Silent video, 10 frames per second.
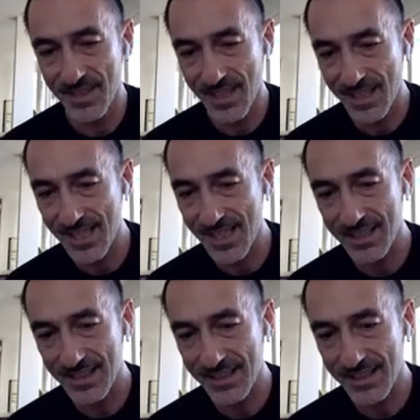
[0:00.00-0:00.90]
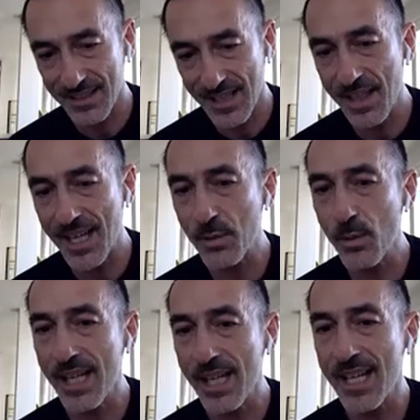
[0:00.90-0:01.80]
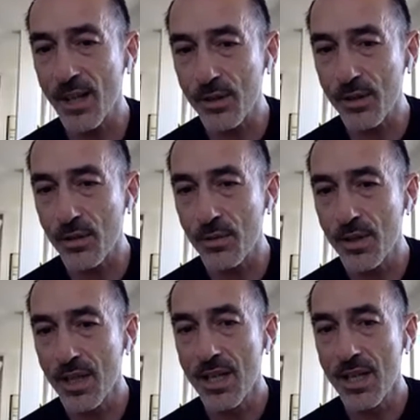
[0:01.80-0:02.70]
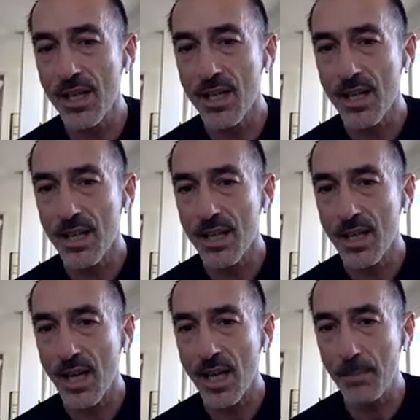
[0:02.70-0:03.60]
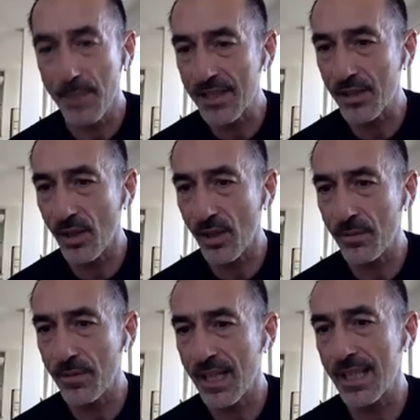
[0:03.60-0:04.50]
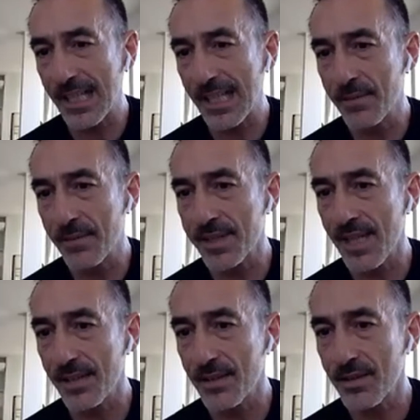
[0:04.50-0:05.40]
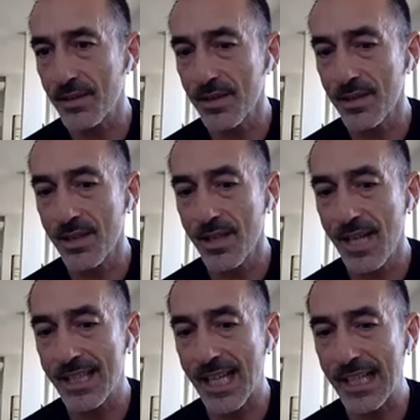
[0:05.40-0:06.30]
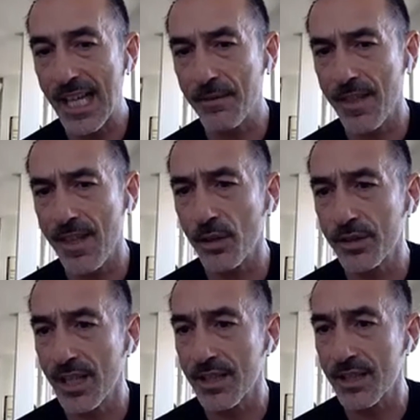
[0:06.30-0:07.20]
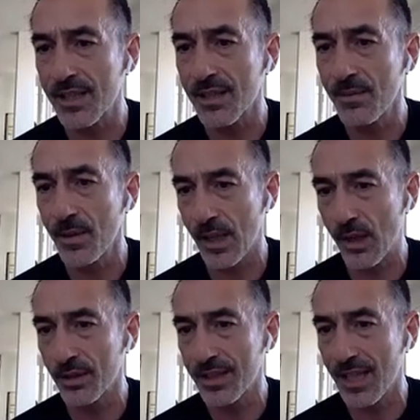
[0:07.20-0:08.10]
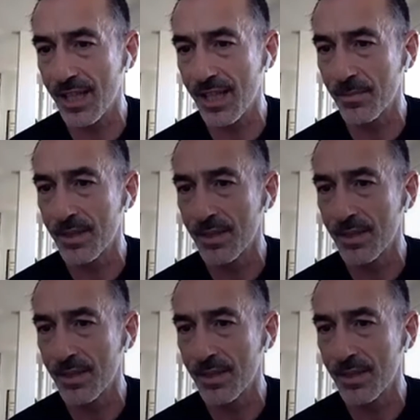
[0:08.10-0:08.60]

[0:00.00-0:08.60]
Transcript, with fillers: Exactly. And that's why I also, I'm pissed off and I leave the stage. And I left the audience for a long time